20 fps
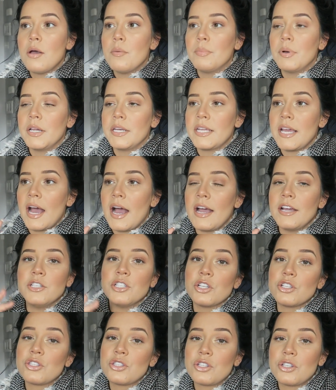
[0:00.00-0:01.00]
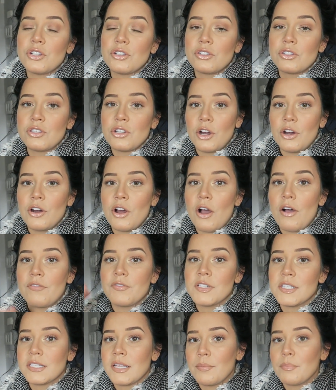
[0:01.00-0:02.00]
But yeah, I just start
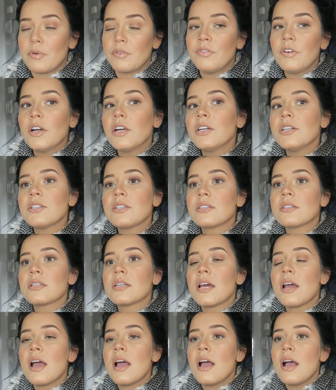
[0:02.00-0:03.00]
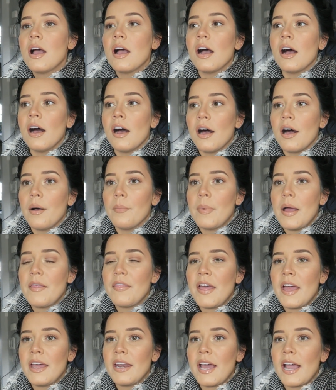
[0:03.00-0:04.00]
off December first. Um,
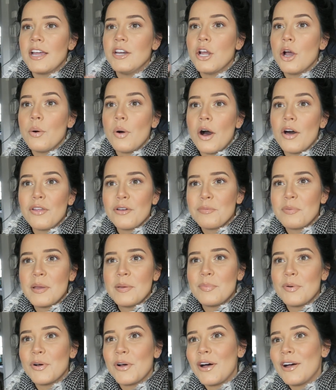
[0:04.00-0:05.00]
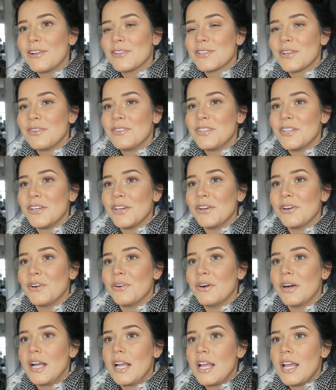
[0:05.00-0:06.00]
and then I know other people also
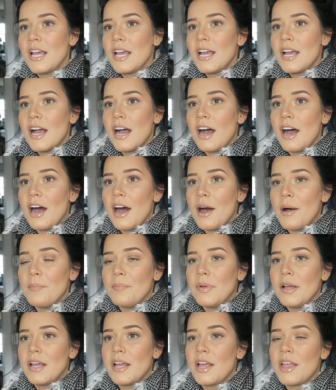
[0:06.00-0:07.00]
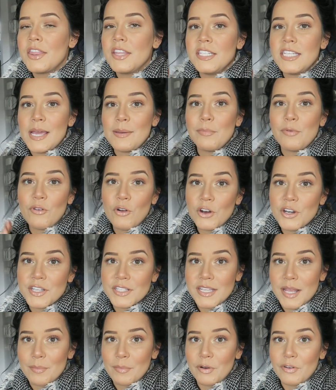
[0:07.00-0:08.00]
do um, the day before
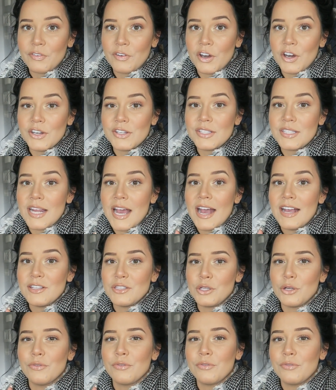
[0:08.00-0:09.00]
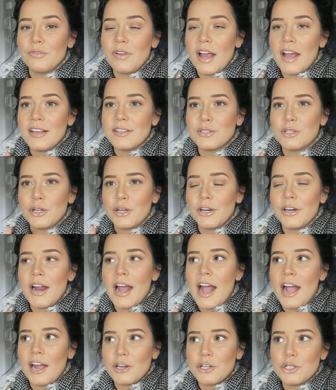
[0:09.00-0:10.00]
December first as their as their
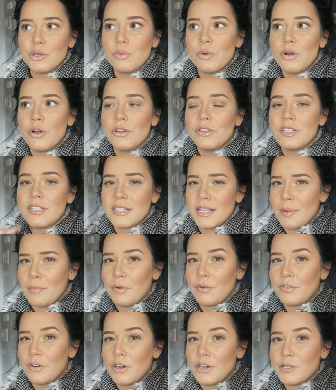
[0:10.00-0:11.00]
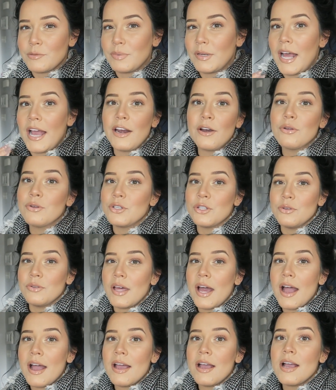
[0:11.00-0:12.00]
actual December first, but I don't do
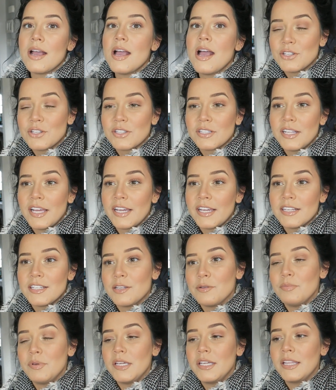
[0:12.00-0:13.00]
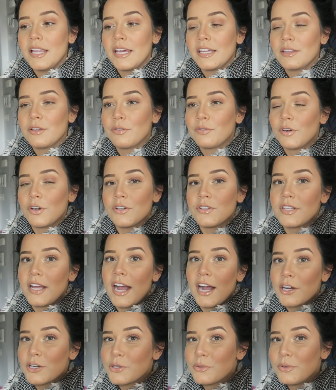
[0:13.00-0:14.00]
that. just like it to be like the first
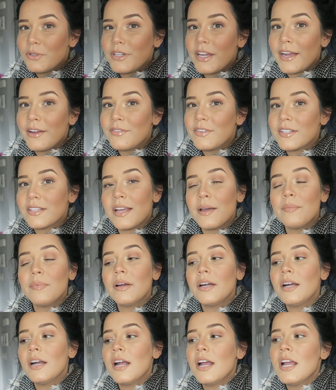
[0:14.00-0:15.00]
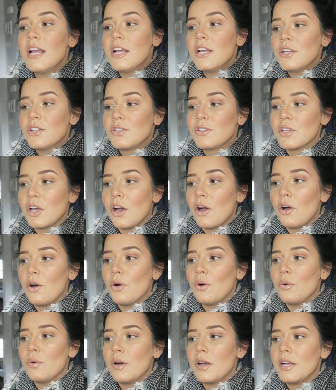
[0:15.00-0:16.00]
actual day of December,
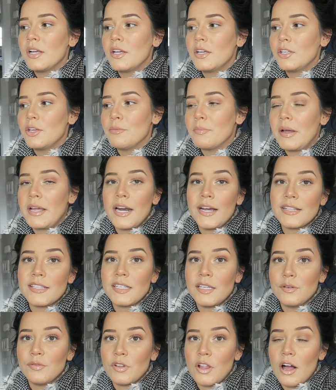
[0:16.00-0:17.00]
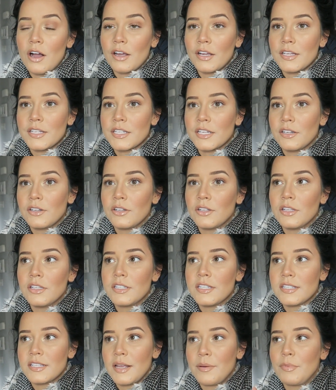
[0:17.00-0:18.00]
so you might not see a vlog until
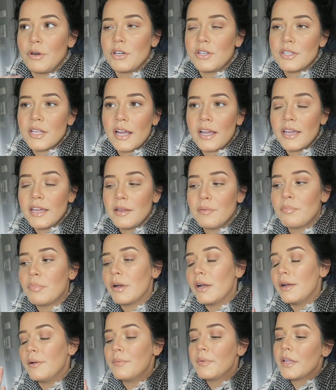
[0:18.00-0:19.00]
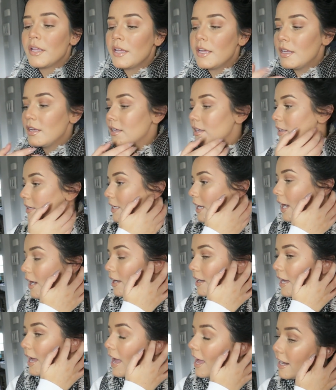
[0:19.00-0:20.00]
December second, but
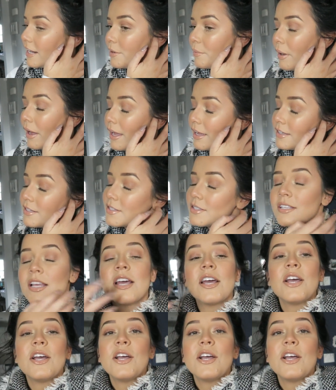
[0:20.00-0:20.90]
yeah, anyways.